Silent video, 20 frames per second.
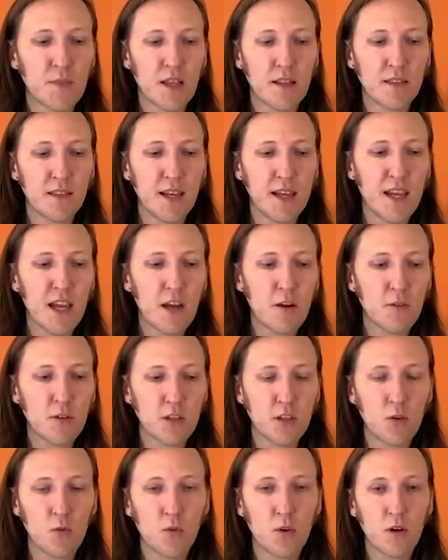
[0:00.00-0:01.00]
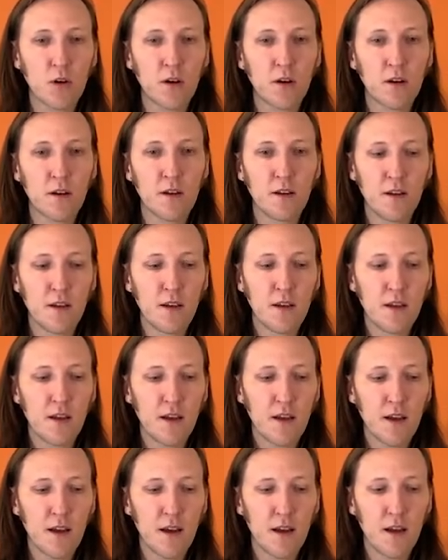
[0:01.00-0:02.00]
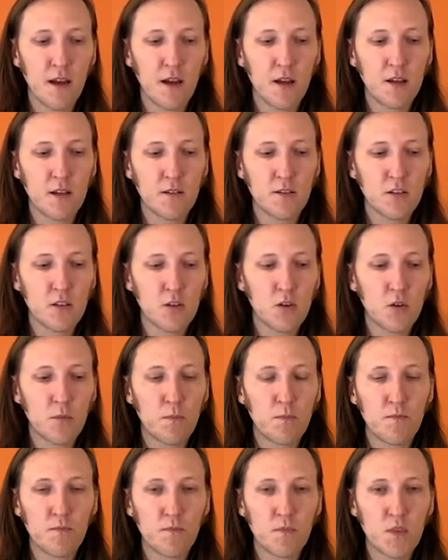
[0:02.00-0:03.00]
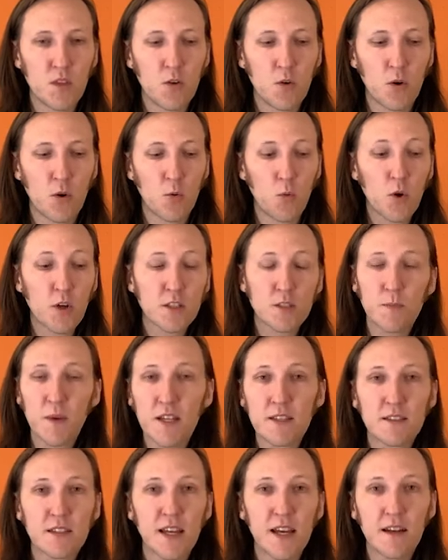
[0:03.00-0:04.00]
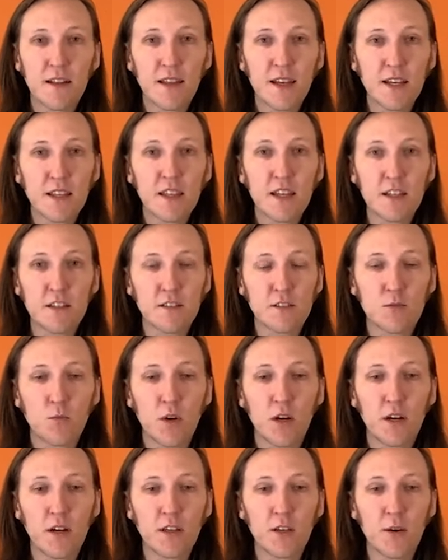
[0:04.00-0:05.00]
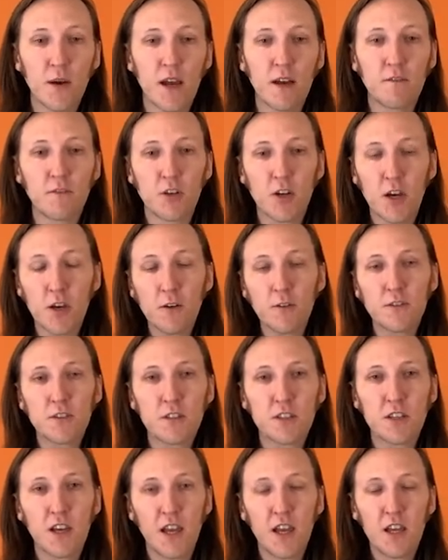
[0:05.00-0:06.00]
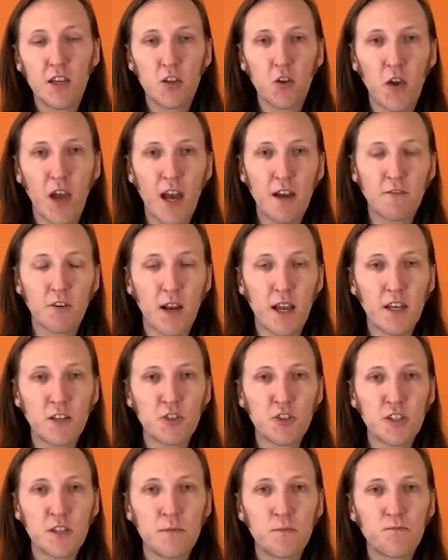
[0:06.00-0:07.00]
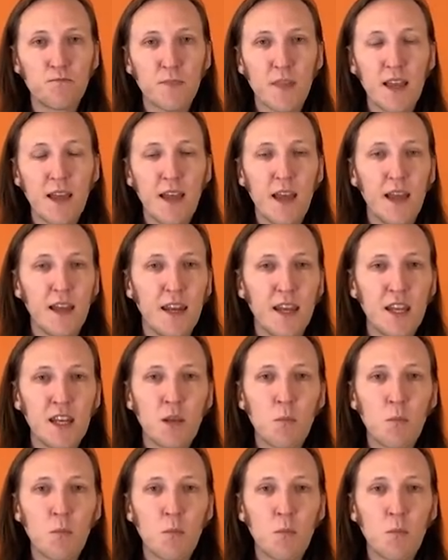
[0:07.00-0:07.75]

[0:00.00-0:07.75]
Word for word: lay out your workspace kind of like this, where you have your host, you have your engine, and any